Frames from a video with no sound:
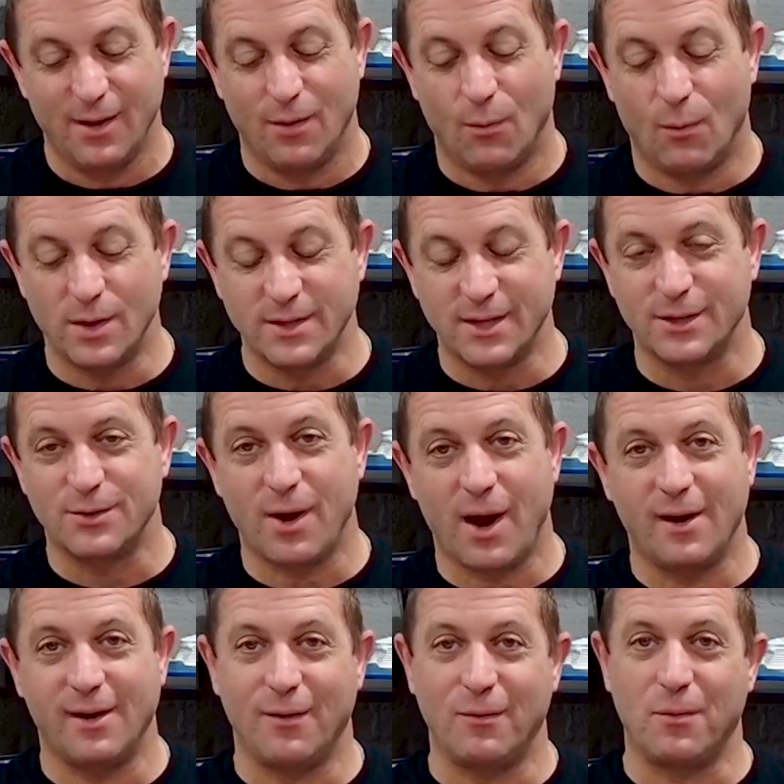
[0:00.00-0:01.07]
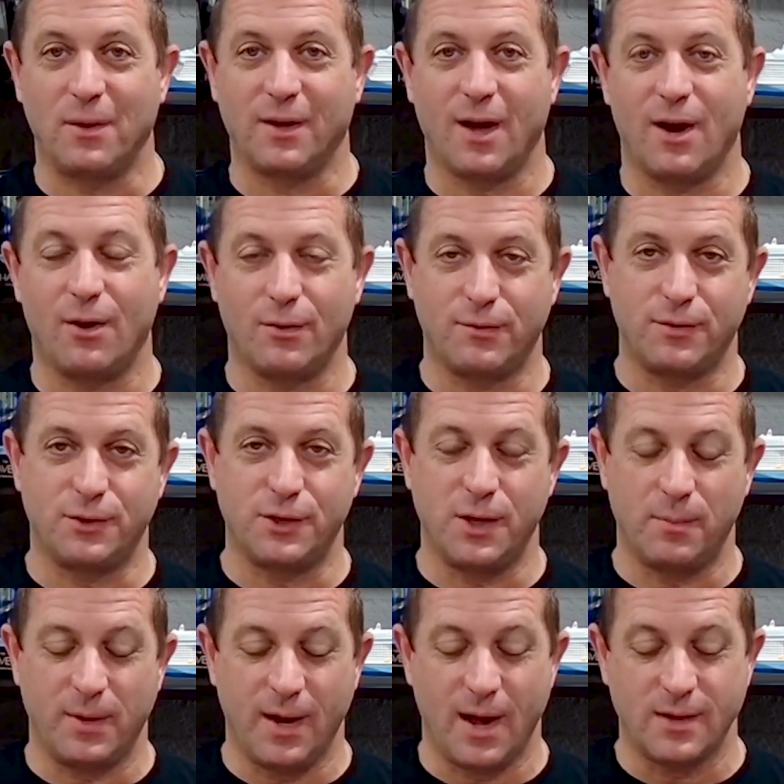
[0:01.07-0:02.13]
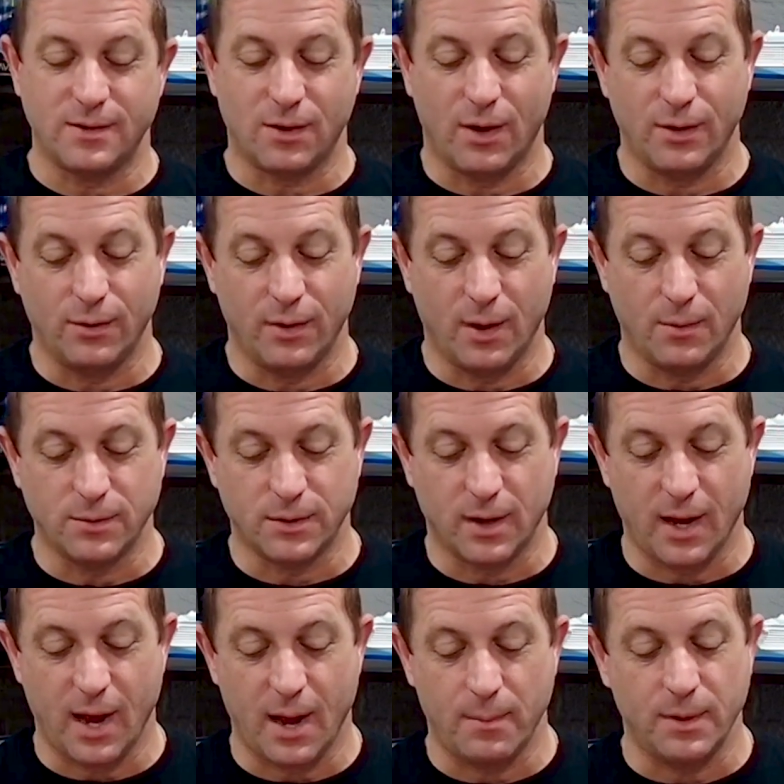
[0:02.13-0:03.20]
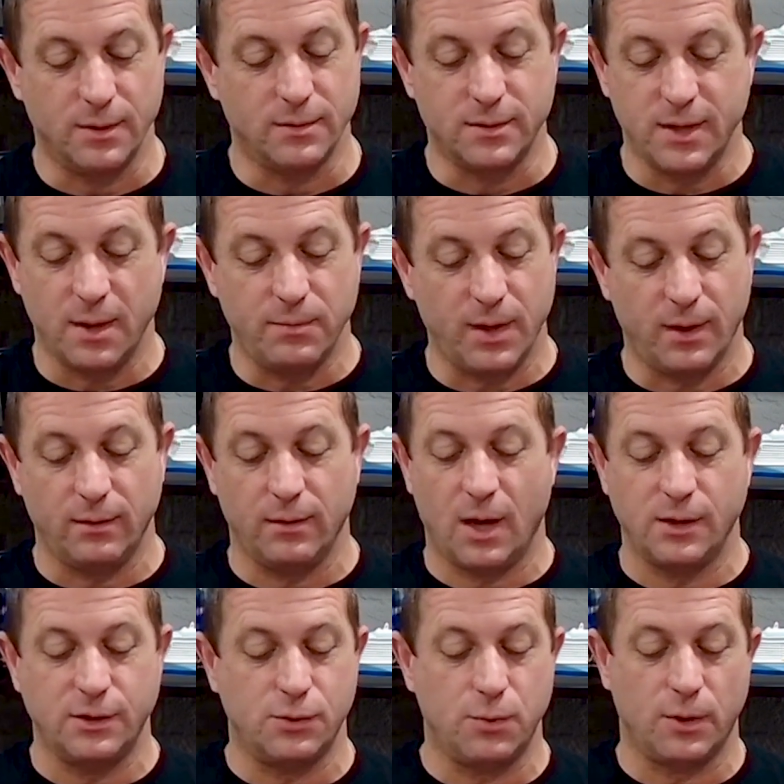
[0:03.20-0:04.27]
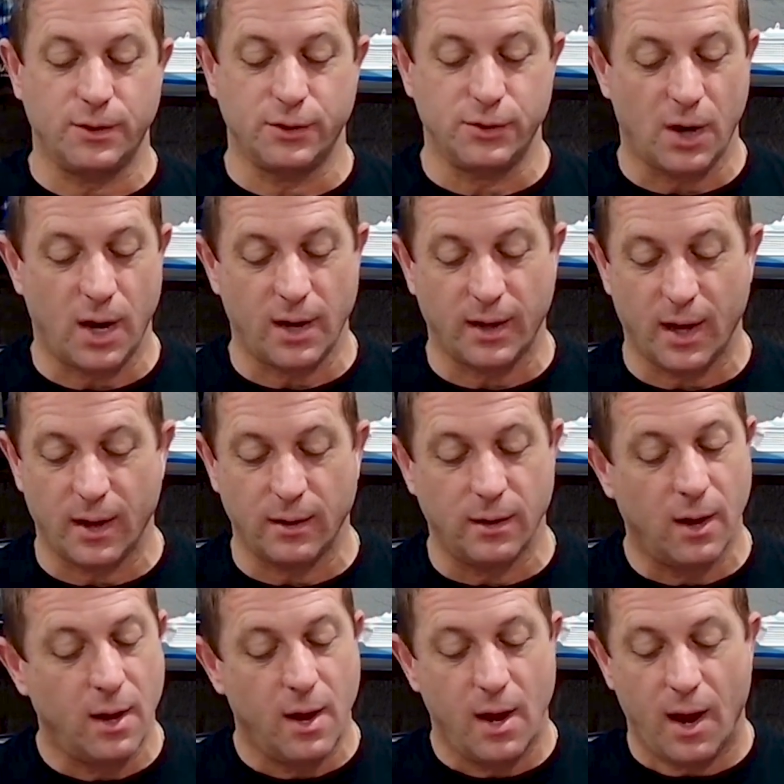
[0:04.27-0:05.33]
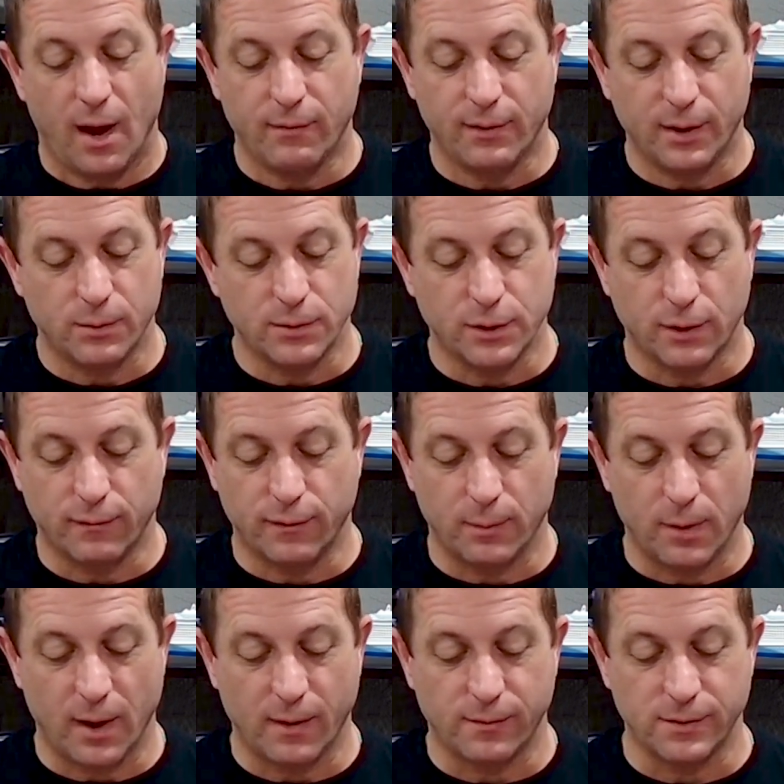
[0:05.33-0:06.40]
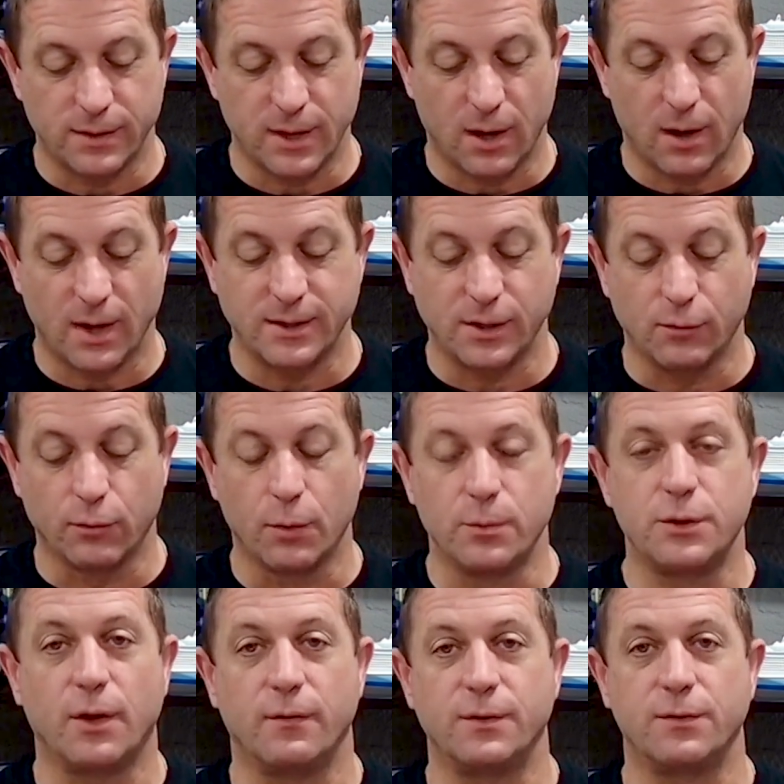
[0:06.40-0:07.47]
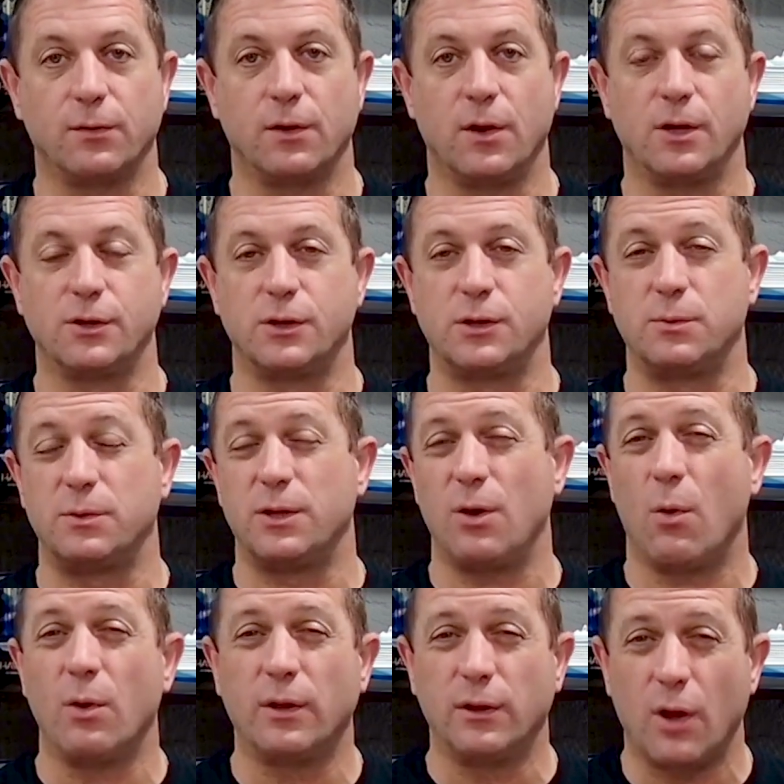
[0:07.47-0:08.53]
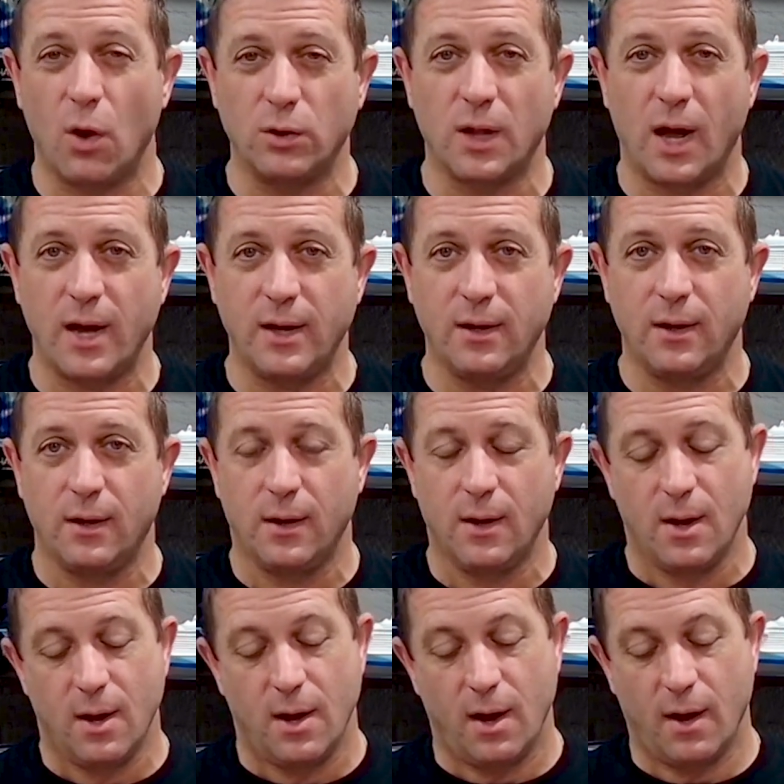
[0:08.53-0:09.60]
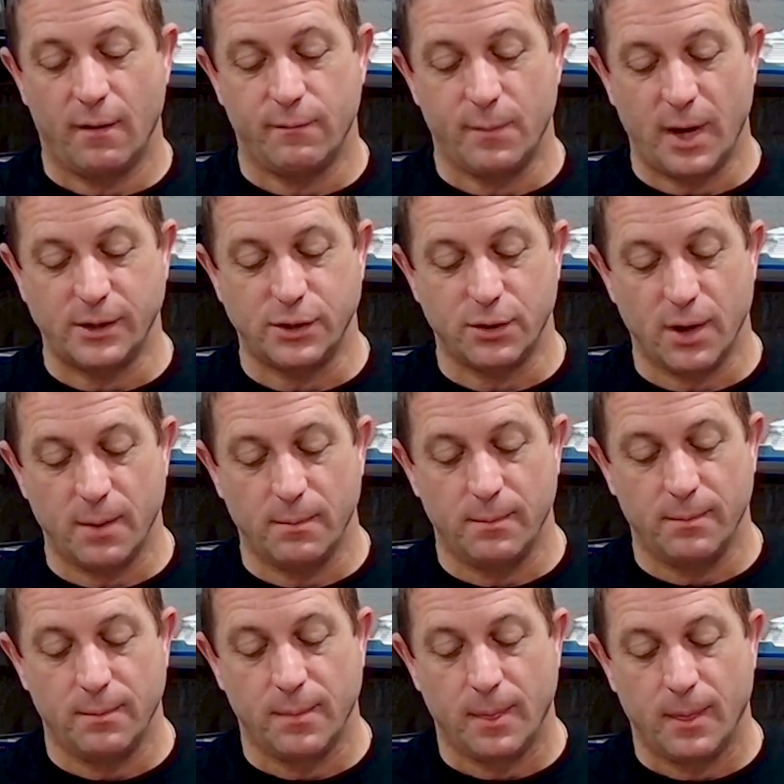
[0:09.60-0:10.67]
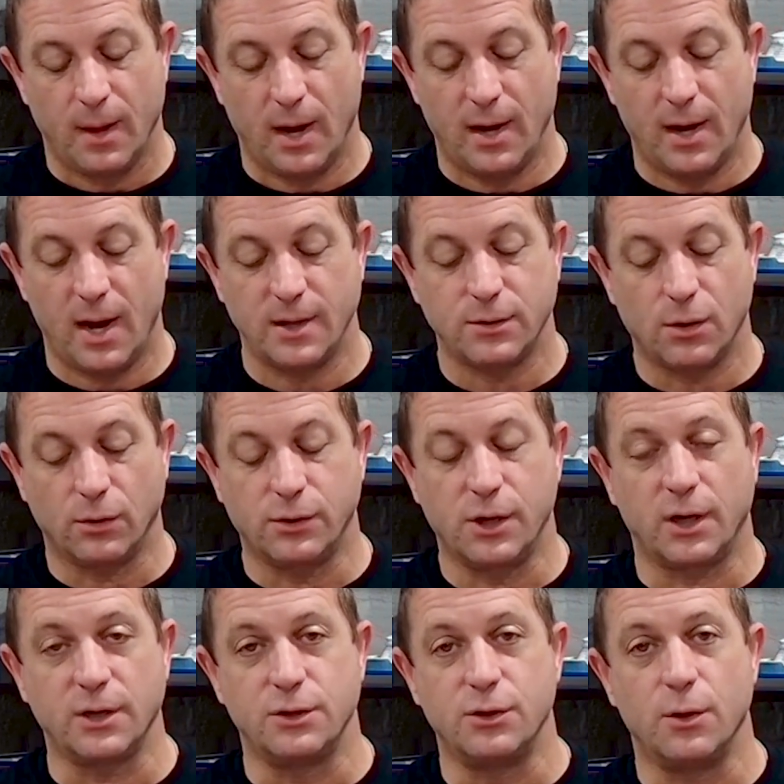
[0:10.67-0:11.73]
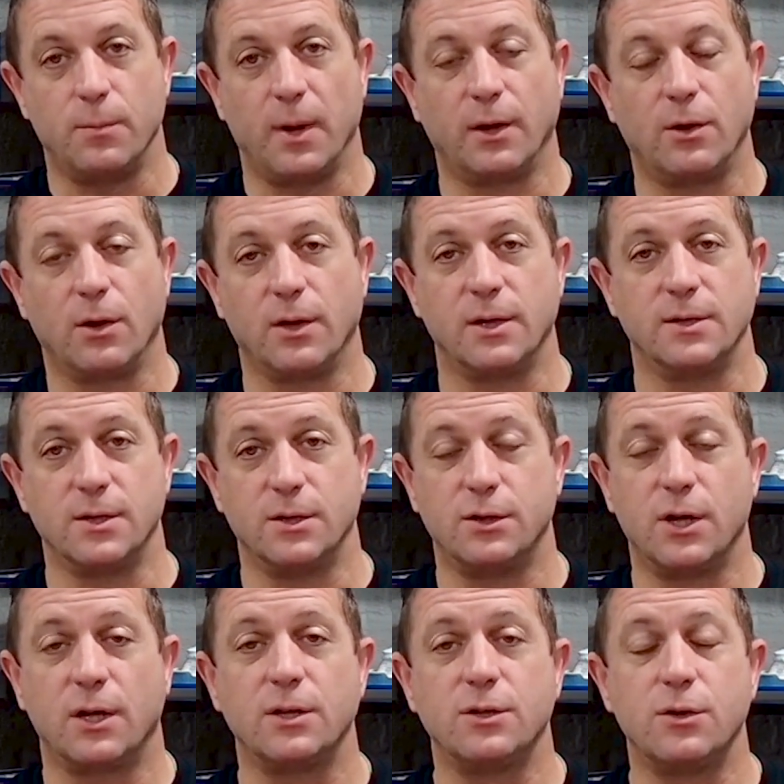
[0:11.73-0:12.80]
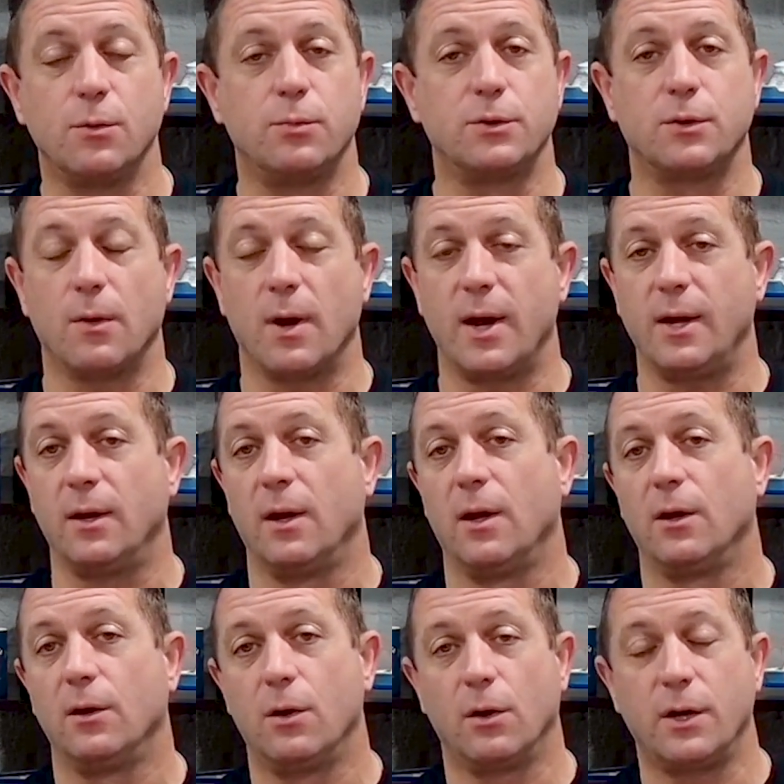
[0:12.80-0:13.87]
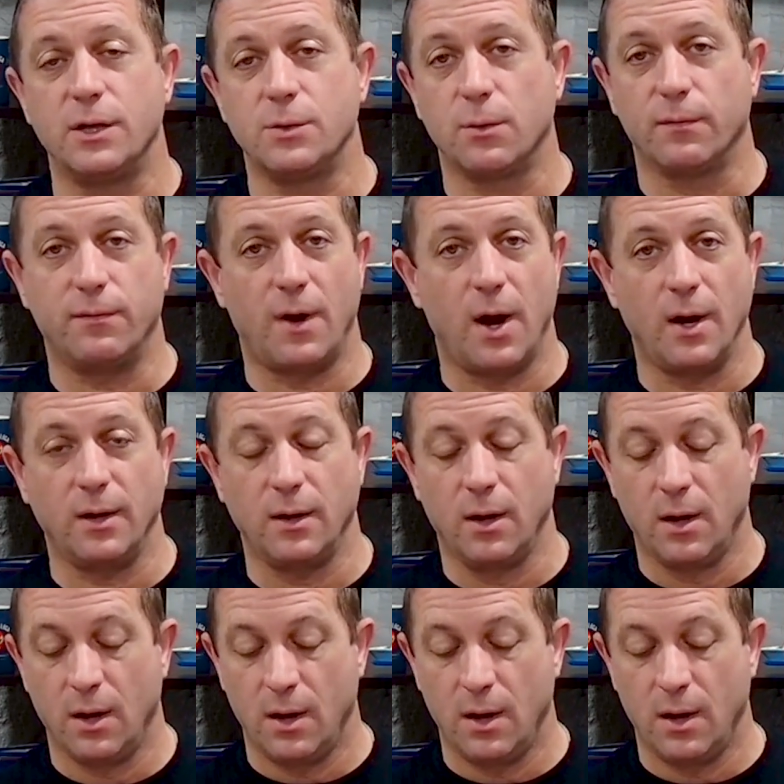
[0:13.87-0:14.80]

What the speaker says: Wasn't as crowded. Everyone got off the ship in Nassau. I knew that was going to happen. Same thing. I just wanted to try it again. Everything was good for breakfast there. I did room service for lunch. This was the only low light of my trip. I had a hot dog, chicken soup, and cookies. The chicken soup was great. Cookies were fine.